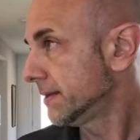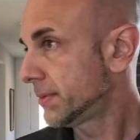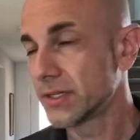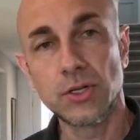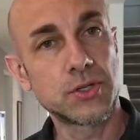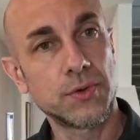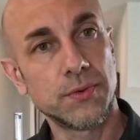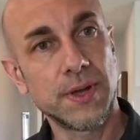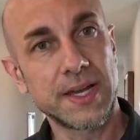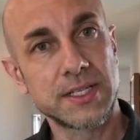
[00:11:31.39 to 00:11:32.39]
But it's
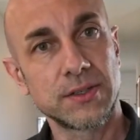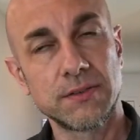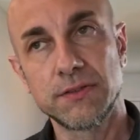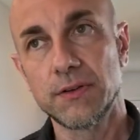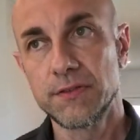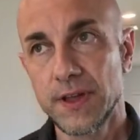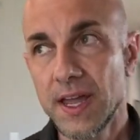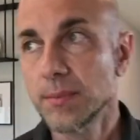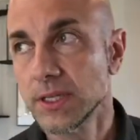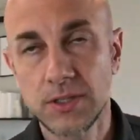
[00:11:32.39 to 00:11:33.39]
also excellent for a
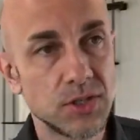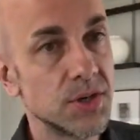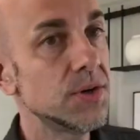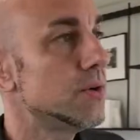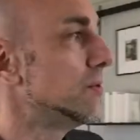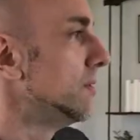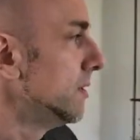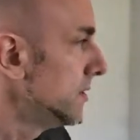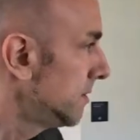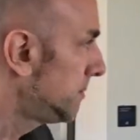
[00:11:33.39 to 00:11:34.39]
family too,
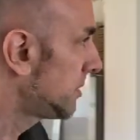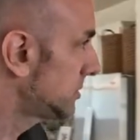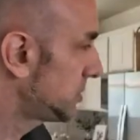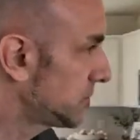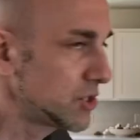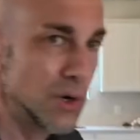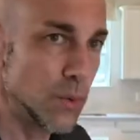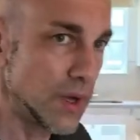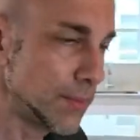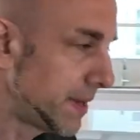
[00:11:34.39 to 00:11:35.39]
because it's just so well